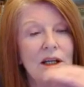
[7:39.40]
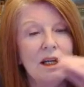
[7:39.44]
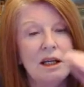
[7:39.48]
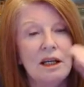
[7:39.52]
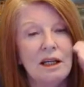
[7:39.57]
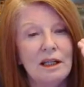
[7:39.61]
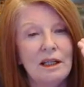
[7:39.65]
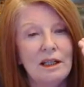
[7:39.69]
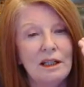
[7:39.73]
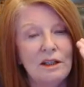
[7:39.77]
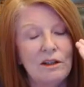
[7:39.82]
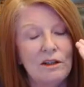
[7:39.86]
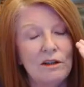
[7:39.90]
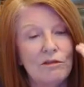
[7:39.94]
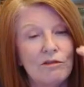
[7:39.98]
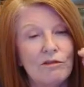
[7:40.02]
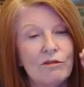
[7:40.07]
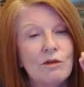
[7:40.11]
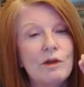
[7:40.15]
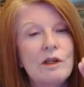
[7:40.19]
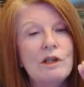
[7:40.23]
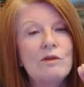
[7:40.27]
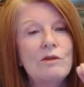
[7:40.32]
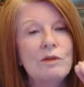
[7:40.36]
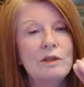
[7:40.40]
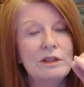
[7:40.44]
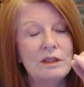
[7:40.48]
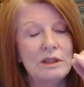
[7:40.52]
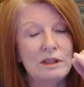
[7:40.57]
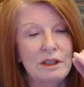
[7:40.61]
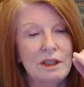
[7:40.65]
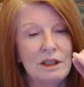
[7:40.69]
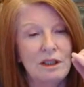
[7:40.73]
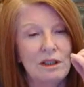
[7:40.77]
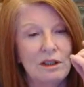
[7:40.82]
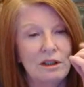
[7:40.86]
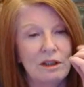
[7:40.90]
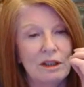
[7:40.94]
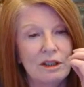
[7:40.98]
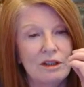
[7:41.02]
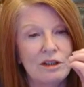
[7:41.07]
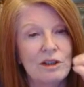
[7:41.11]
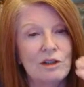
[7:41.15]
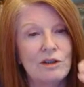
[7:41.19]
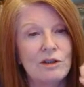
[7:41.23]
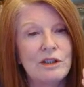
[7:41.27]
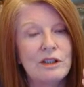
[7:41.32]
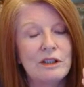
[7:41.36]
a frequency
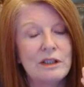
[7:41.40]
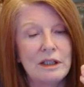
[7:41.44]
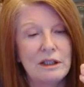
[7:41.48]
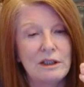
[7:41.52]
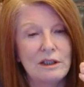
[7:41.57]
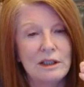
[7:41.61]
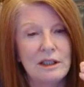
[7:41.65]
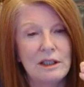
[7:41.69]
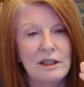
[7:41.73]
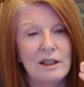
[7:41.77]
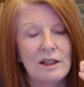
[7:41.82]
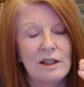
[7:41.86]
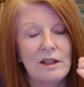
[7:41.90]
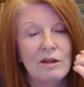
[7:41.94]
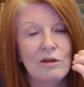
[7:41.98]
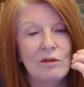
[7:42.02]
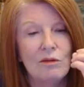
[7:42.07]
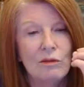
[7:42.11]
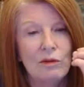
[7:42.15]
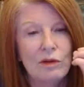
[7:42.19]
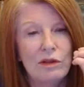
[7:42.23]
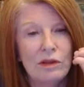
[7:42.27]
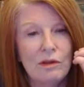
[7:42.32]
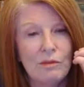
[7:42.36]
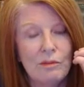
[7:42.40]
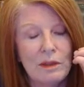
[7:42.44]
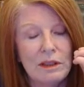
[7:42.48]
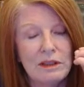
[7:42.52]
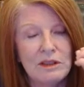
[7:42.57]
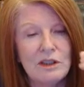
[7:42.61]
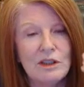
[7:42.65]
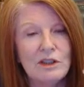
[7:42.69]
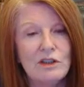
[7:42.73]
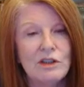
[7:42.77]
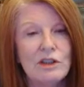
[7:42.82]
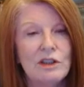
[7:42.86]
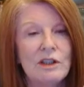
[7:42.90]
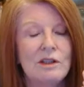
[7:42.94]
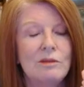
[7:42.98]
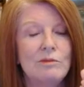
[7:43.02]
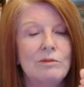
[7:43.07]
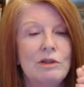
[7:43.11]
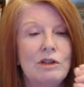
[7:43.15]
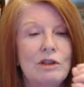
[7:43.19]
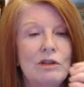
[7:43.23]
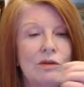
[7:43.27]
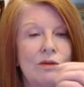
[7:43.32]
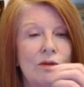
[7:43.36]
that they're sending when the message
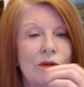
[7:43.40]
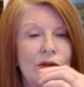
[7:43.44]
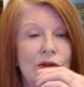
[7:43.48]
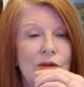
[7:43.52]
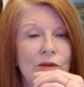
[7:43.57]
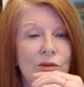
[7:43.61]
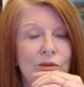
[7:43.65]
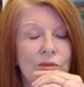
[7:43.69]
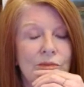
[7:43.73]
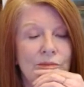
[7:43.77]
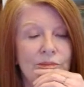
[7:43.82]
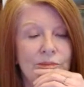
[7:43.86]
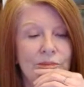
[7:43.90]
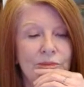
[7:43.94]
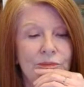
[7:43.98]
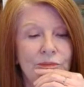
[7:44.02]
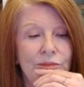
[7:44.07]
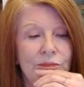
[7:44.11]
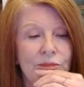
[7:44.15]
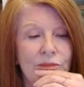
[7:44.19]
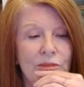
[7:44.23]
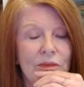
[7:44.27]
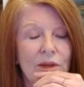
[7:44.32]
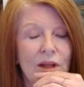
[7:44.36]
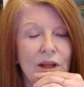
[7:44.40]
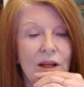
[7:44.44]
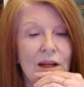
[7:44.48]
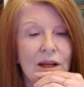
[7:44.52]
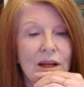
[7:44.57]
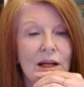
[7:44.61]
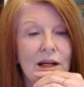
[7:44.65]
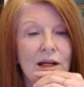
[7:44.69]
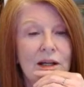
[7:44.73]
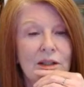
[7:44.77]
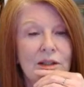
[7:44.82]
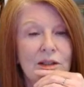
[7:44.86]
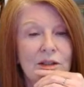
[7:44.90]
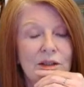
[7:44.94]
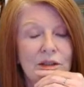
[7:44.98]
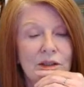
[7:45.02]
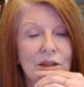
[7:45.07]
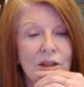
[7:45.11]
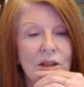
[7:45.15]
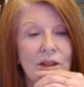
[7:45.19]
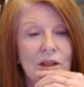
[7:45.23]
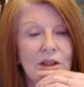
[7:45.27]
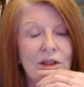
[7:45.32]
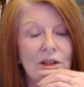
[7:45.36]
comes through. And
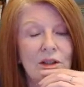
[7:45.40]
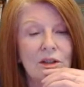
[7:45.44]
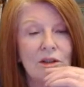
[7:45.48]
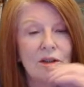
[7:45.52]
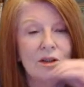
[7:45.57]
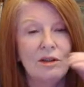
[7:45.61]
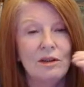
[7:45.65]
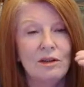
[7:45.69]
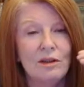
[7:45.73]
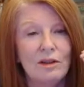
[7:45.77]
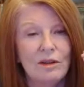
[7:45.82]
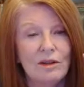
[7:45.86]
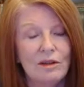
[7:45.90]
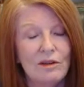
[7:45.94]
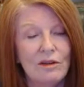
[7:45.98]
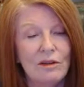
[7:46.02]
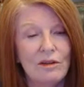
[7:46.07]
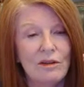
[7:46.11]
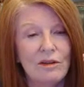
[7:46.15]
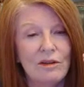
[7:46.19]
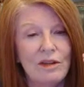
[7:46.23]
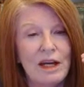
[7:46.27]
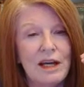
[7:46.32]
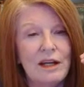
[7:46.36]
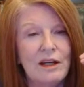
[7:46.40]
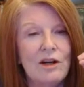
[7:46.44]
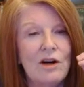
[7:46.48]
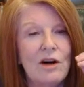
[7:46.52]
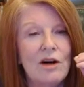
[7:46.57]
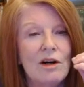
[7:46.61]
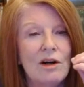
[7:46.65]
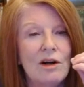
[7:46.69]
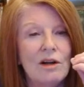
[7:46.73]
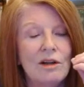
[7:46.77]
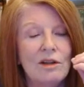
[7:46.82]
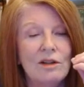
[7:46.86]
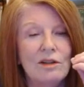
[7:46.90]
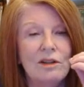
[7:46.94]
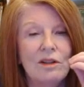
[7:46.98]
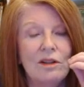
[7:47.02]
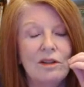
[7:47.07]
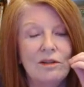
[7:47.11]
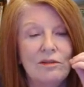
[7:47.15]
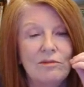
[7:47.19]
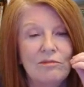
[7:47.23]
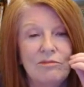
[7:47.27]
they are